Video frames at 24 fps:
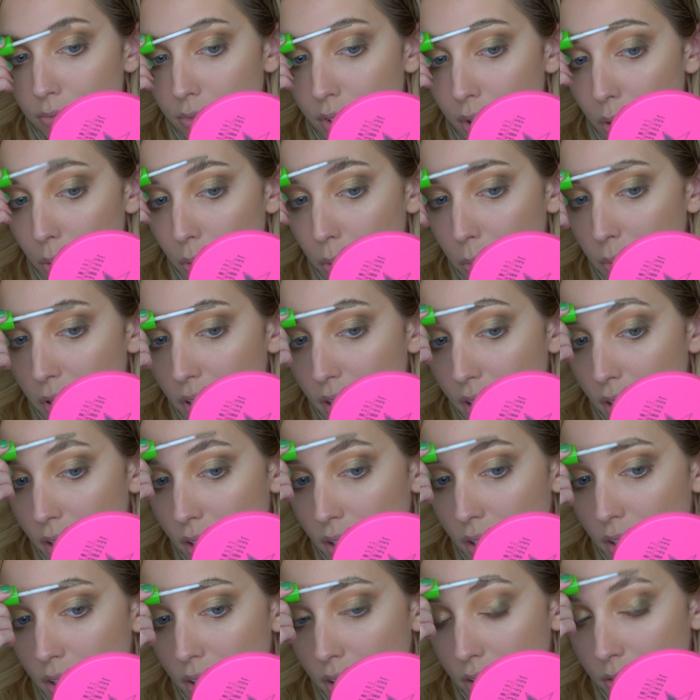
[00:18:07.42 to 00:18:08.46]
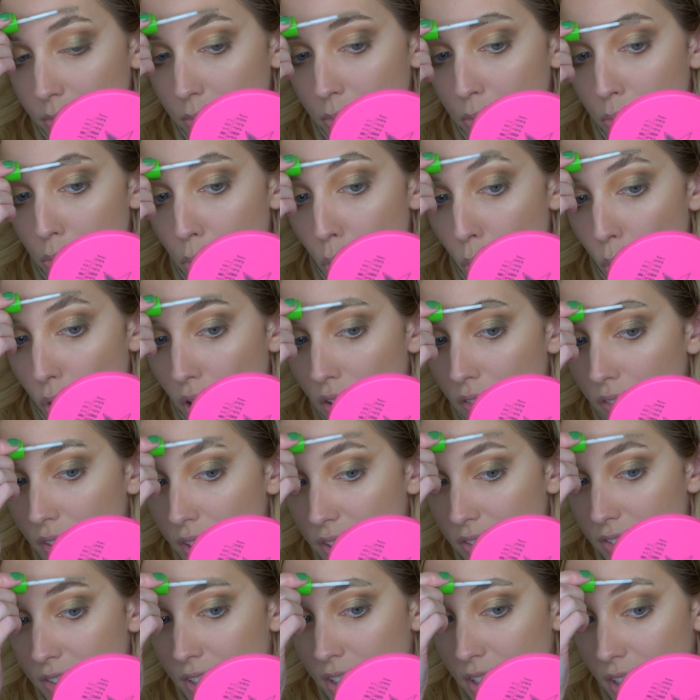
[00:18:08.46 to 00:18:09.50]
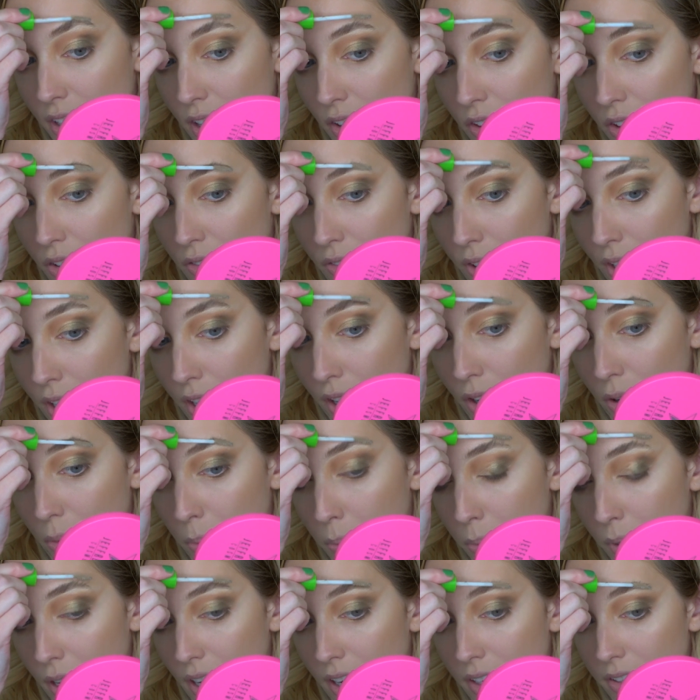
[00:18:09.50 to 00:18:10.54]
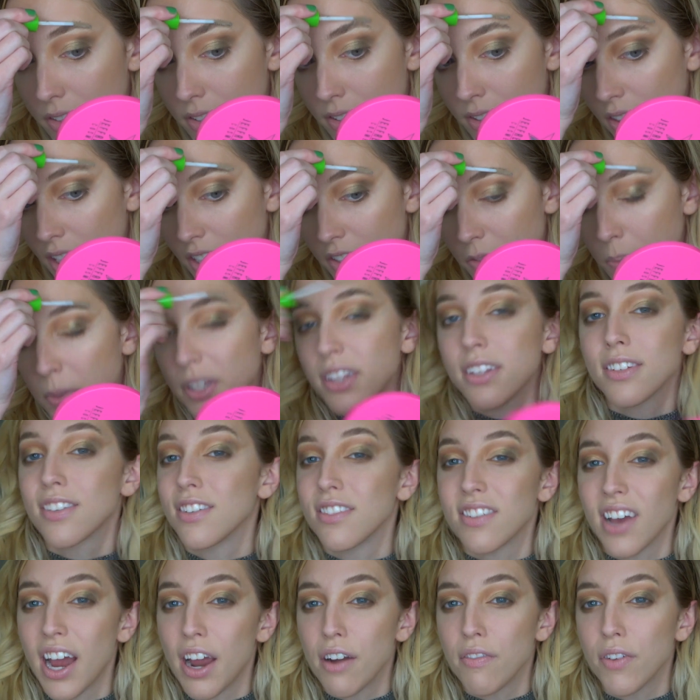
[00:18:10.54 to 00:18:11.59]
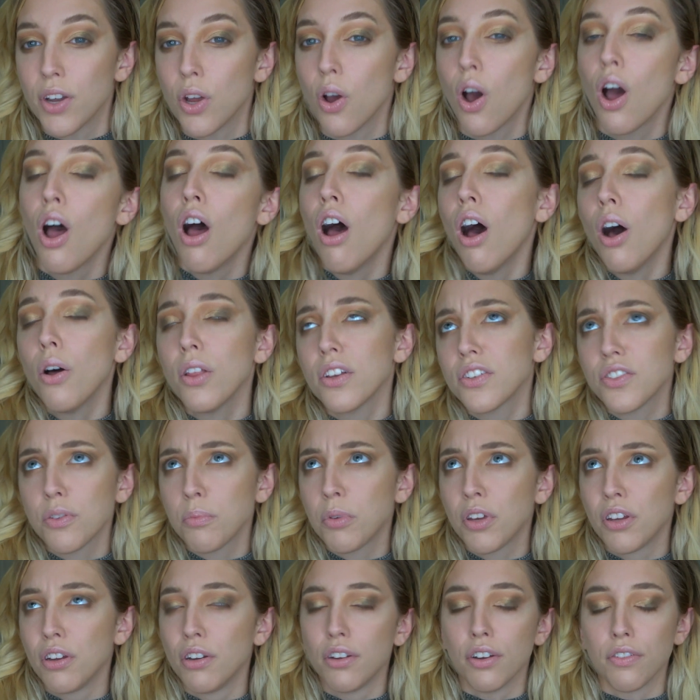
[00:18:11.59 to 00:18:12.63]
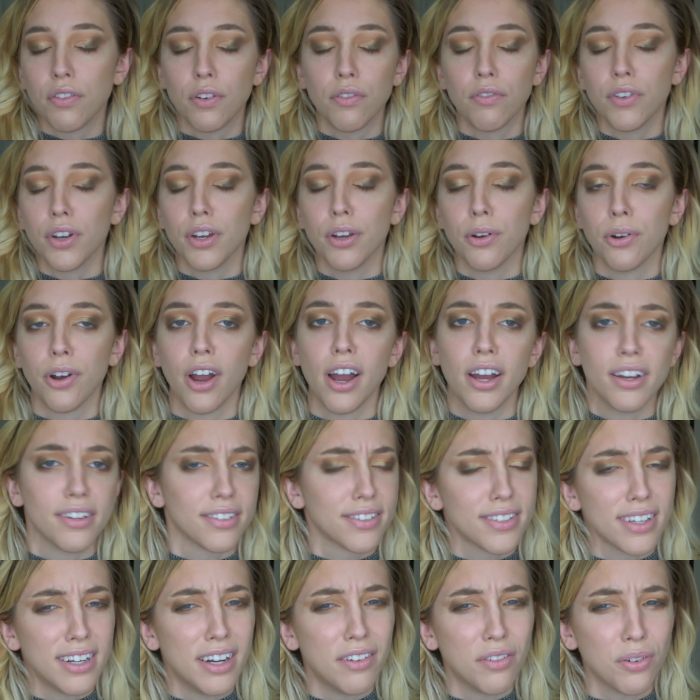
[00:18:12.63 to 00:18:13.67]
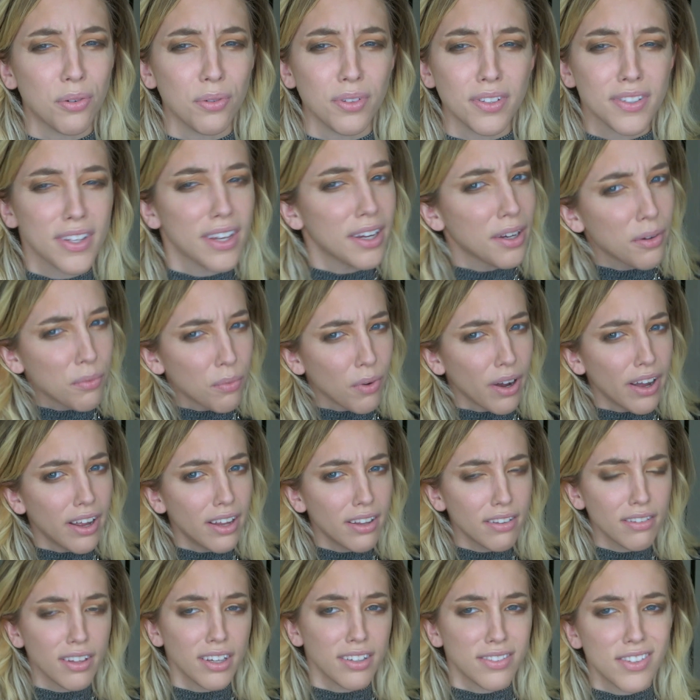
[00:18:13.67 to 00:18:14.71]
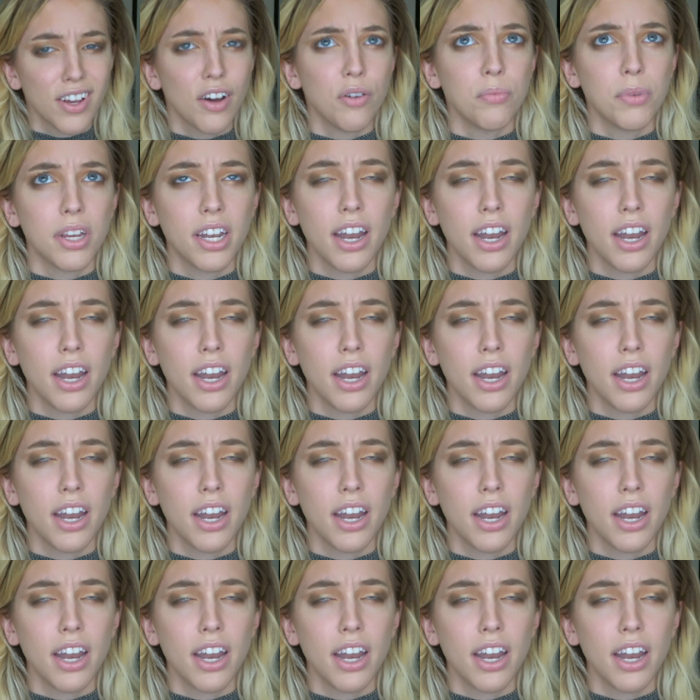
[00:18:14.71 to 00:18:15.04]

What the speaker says: there will be more of this in another video, but that's been this entire video. Oh, this will be in a different video, guys. And everyone's like, what? Like, tell me